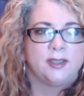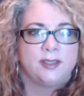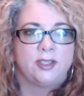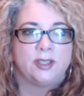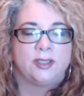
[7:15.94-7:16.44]

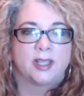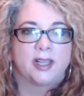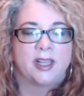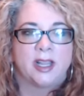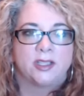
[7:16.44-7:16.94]
It's like a
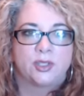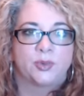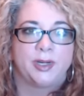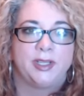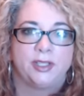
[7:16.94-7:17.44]
catch
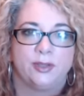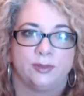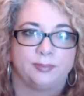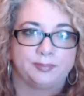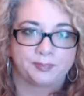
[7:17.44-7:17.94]
22.
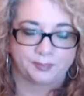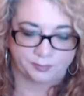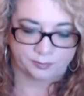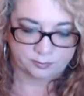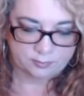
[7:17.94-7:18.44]

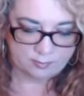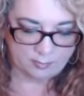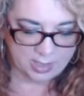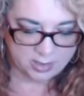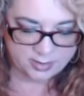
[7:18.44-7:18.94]

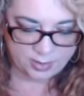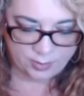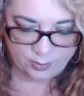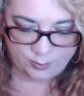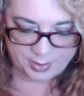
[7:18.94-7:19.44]

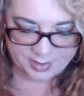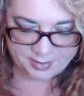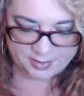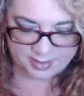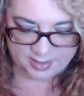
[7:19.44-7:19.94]
So, one of the
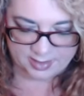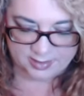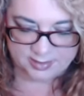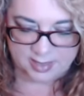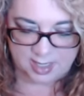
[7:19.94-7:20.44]

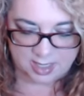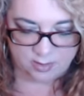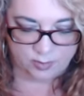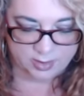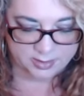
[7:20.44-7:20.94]
things I
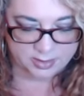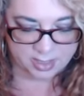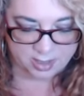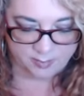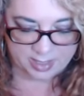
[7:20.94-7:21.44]
wanted to talk
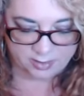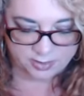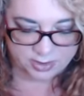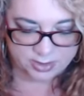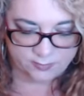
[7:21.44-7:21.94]
about
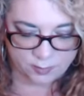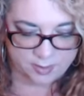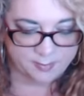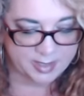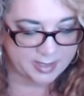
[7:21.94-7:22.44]
just for a
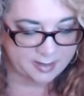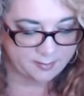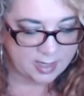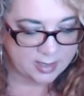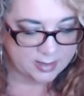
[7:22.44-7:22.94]
minute
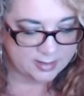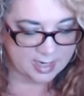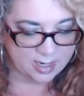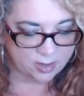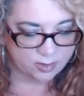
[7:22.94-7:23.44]
is
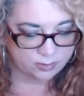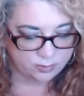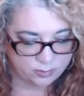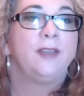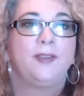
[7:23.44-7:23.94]
how
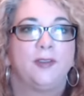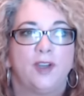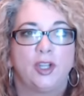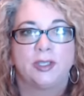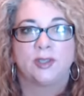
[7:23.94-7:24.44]
you
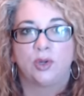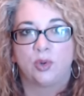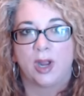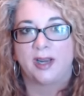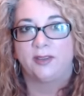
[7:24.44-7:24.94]
focus on
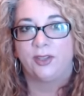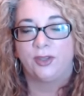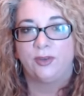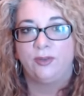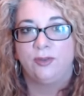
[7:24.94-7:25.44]
gratitude.